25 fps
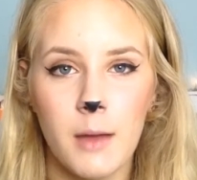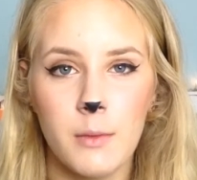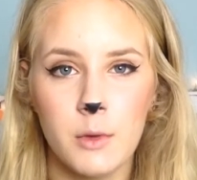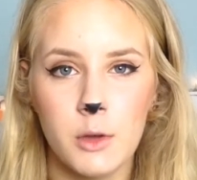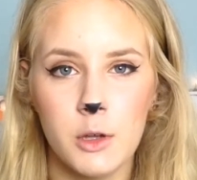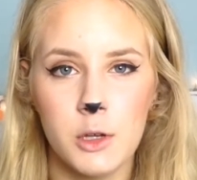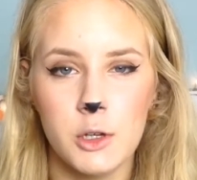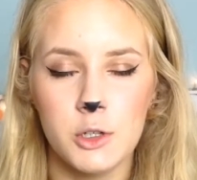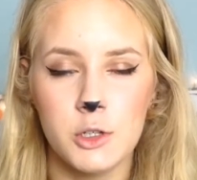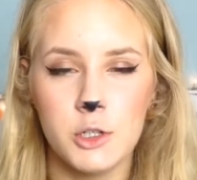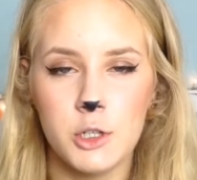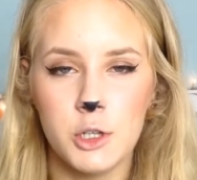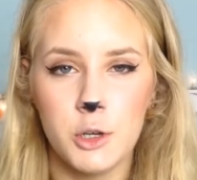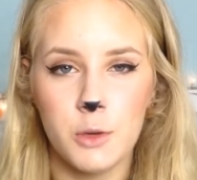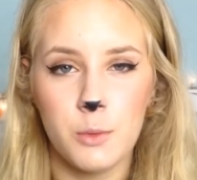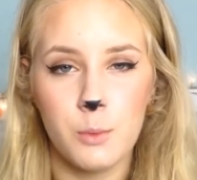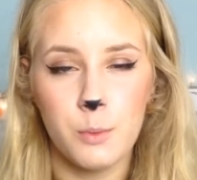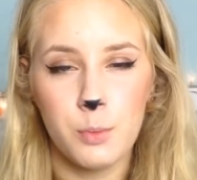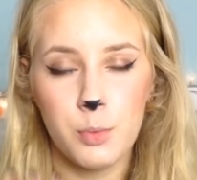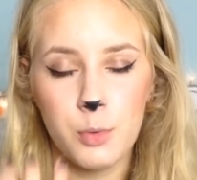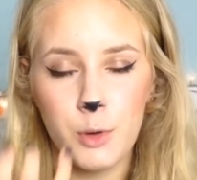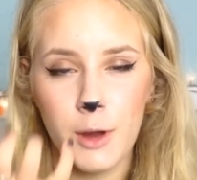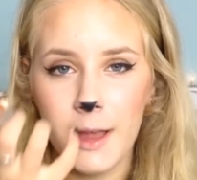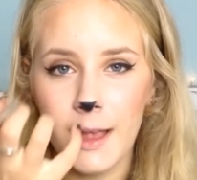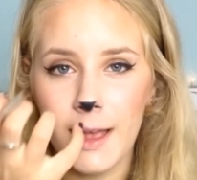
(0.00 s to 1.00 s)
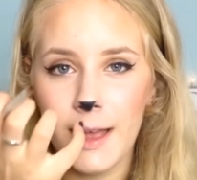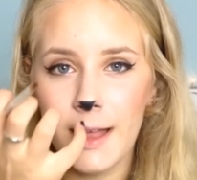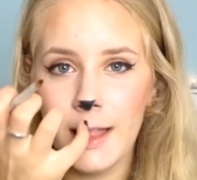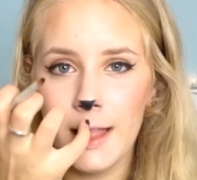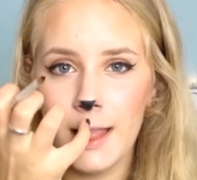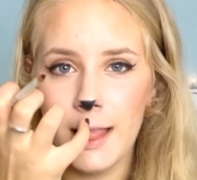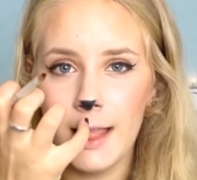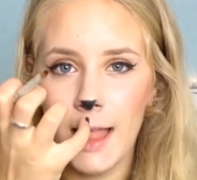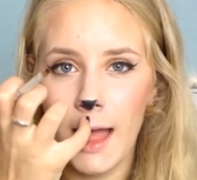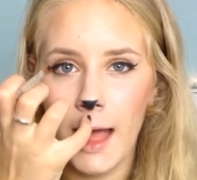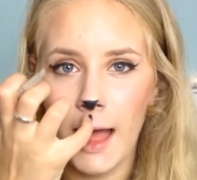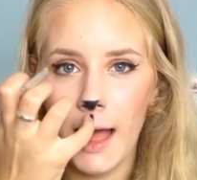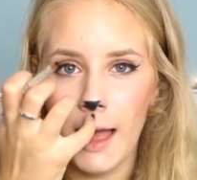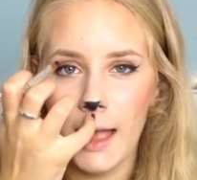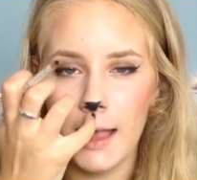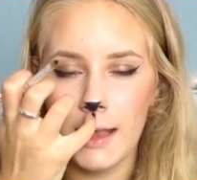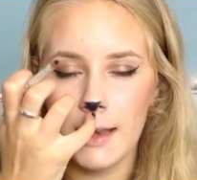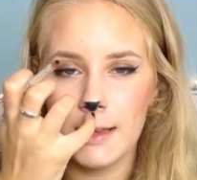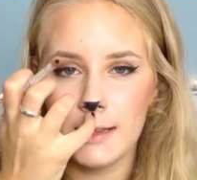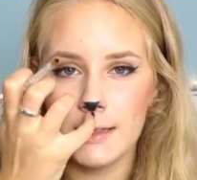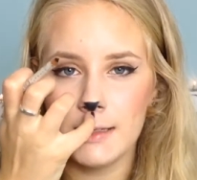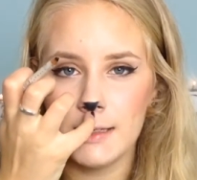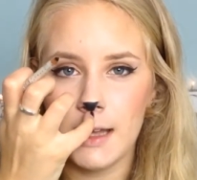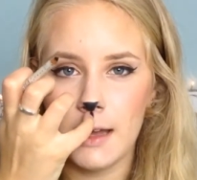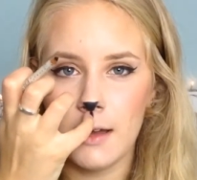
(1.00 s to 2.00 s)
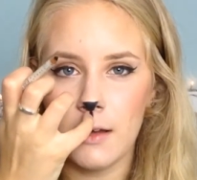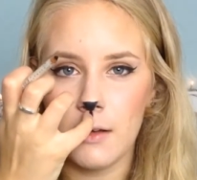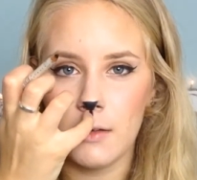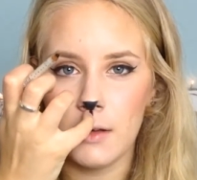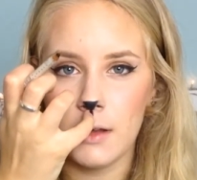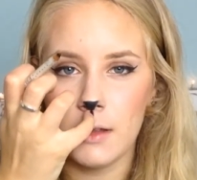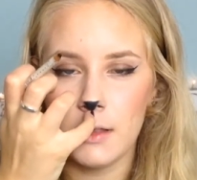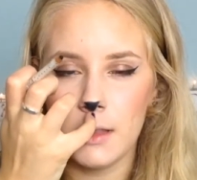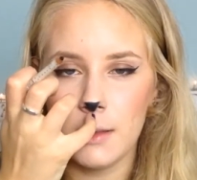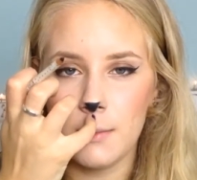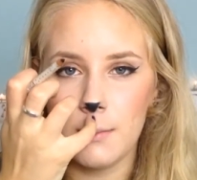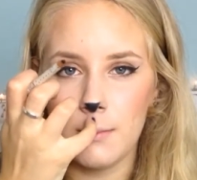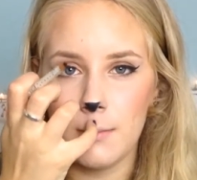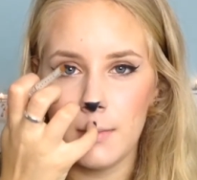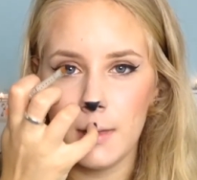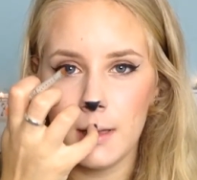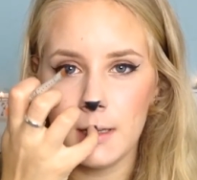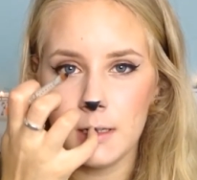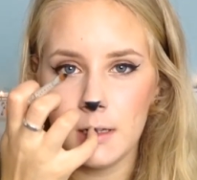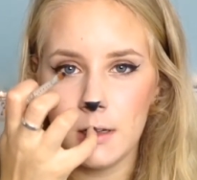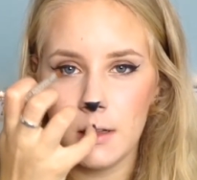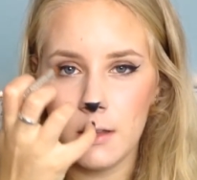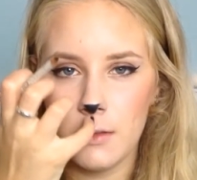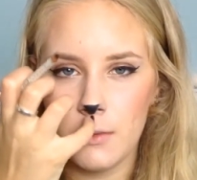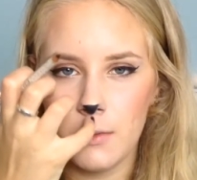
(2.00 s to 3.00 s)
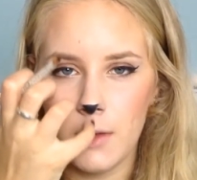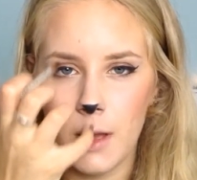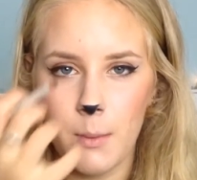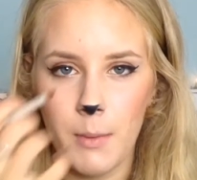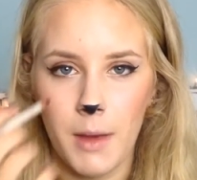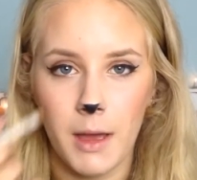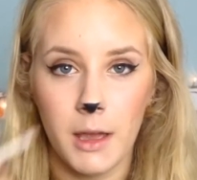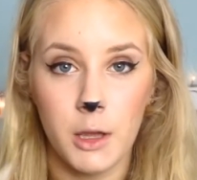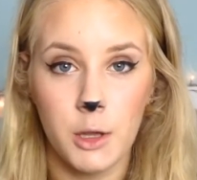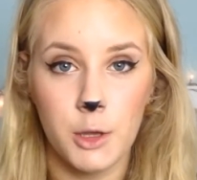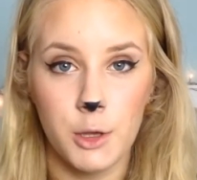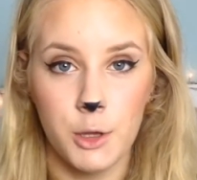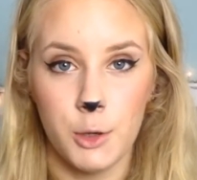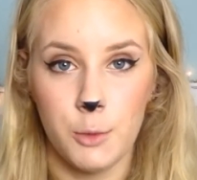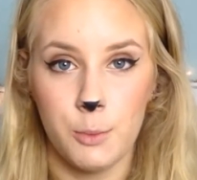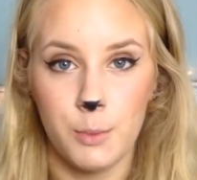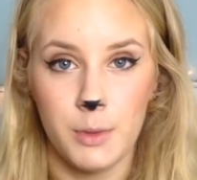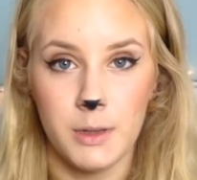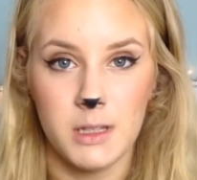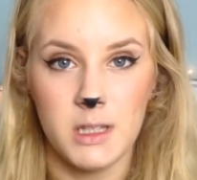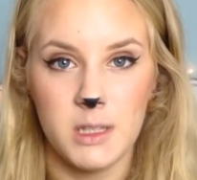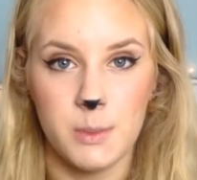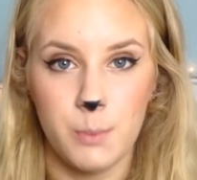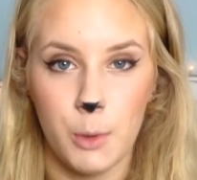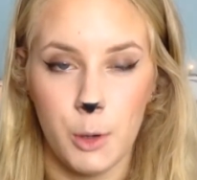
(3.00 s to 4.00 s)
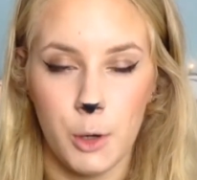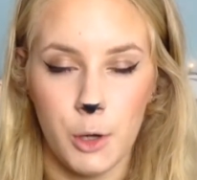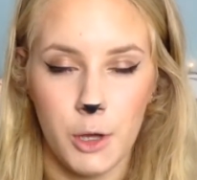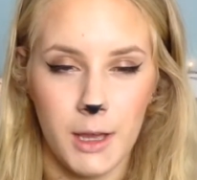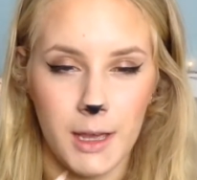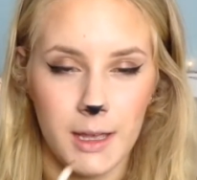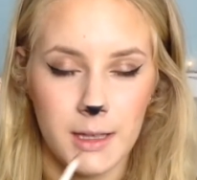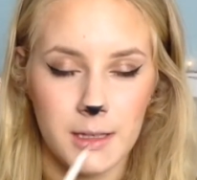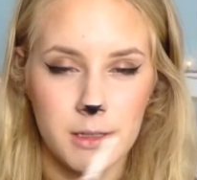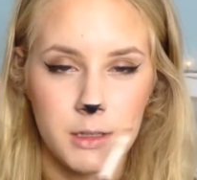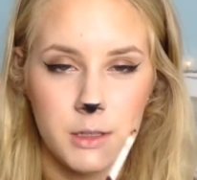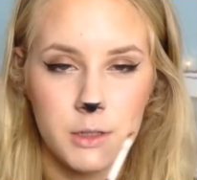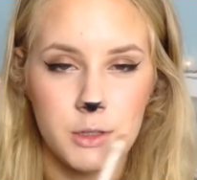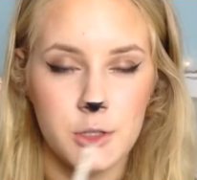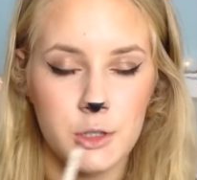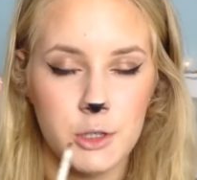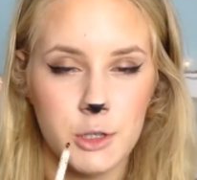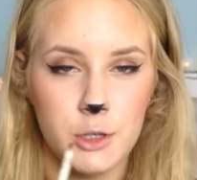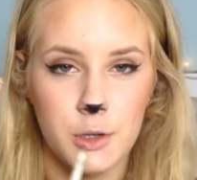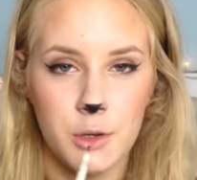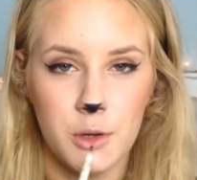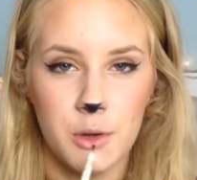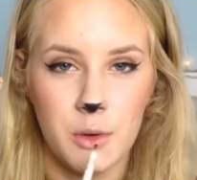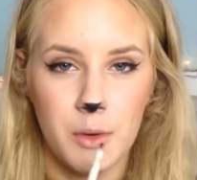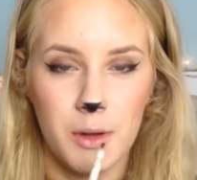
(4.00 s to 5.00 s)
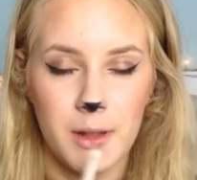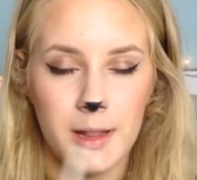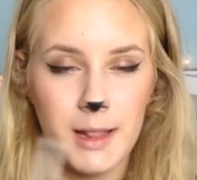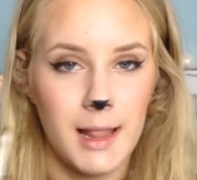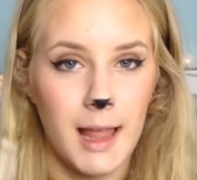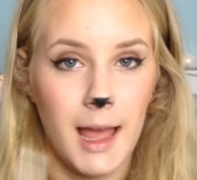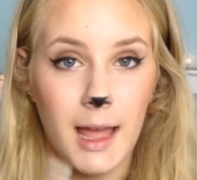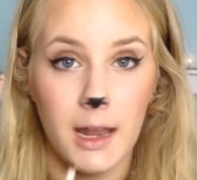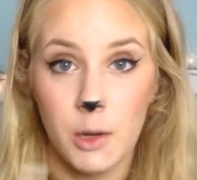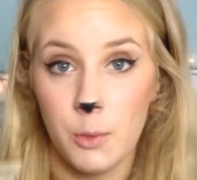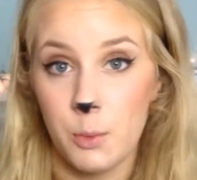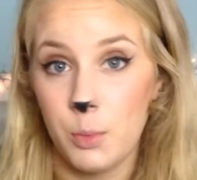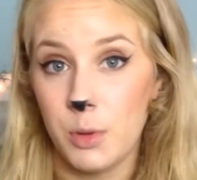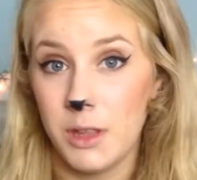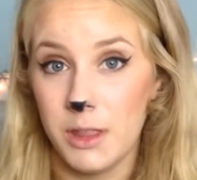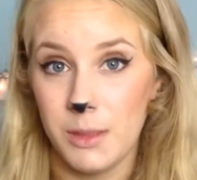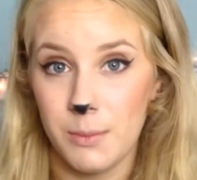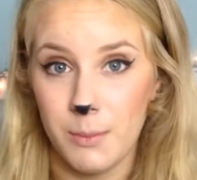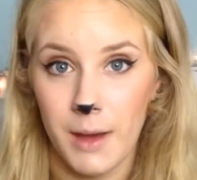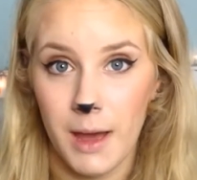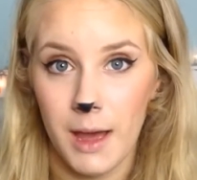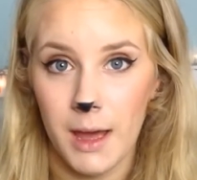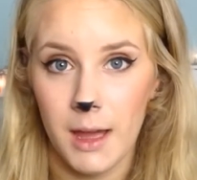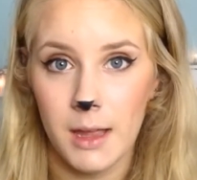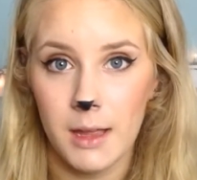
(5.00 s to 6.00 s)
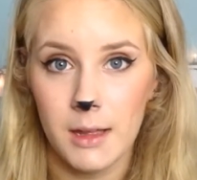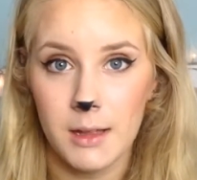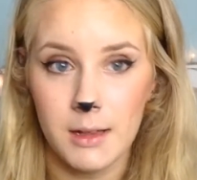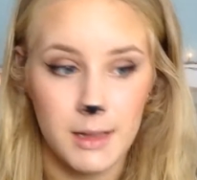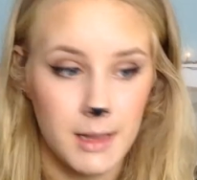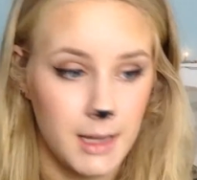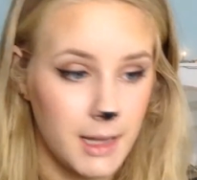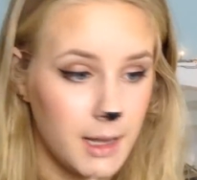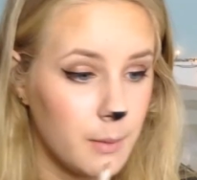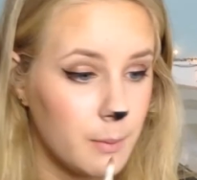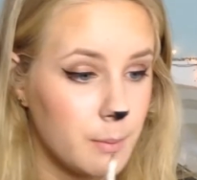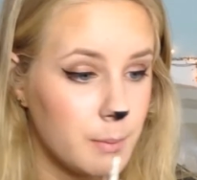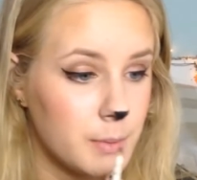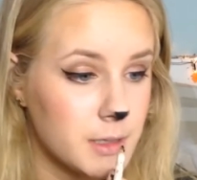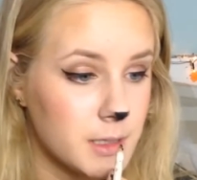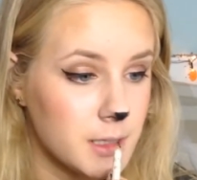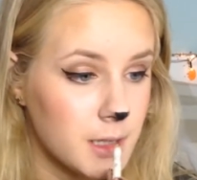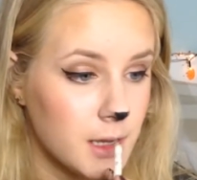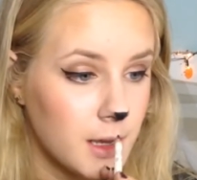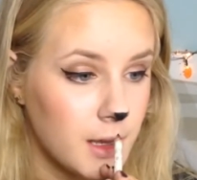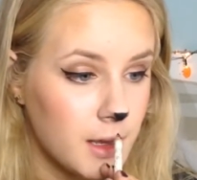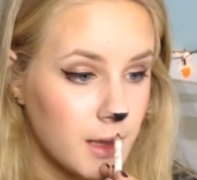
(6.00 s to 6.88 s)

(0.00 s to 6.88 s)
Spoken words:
I'm going to bring a line down the middle where my Cupid's bow is to line up with my lips.